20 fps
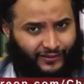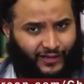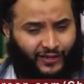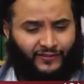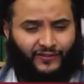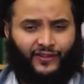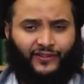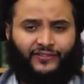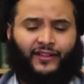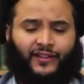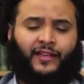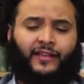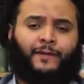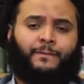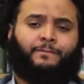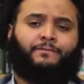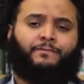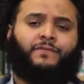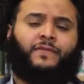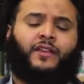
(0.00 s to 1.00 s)
And they say
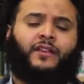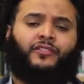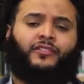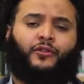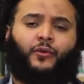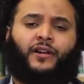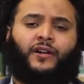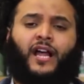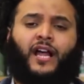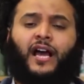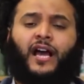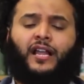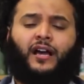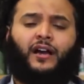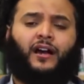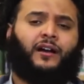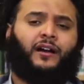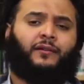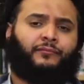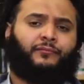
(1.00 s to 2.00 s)
the word
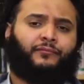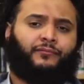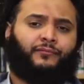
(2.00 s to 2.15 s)
alaqa,